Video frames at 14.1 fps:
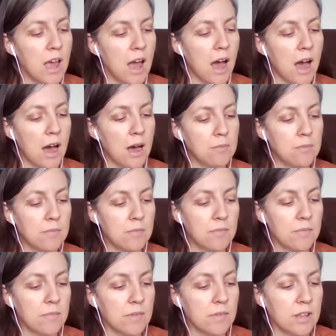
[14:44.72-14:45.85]

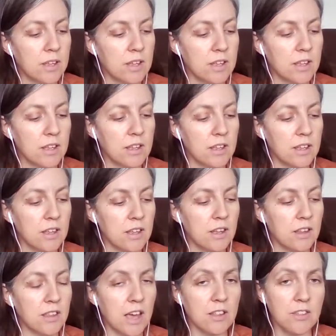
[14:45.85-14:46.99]

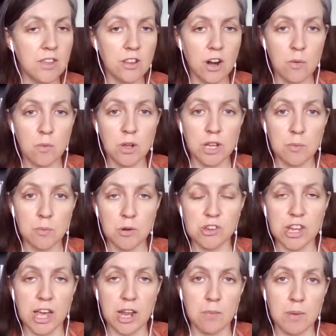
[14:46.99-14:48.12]
The other thing that I really
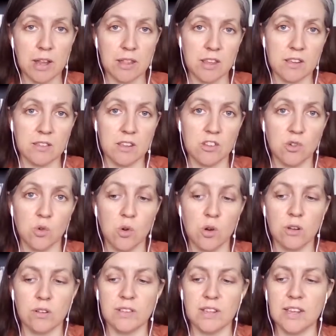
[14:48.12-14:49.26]
appreciate about the essential
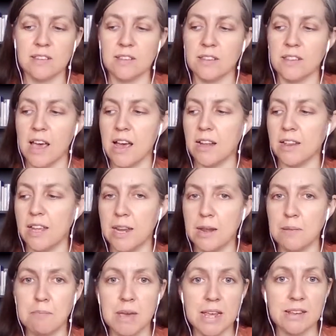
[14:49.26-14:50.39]
oils is that they are
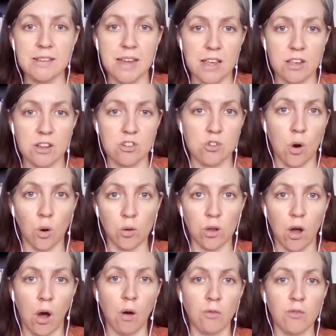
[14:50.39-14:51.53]
letting me take control
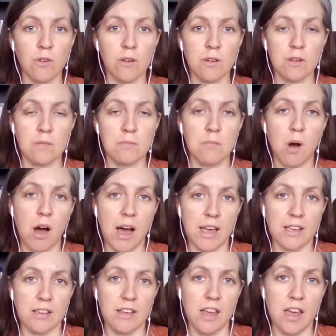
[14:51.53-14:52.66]
of my
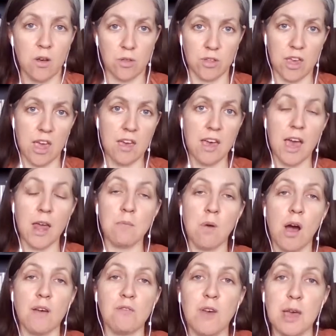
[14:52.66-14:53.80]
healthcare and
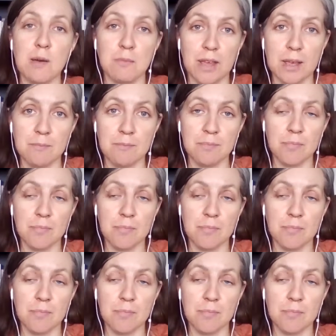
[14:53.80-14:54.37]
my family.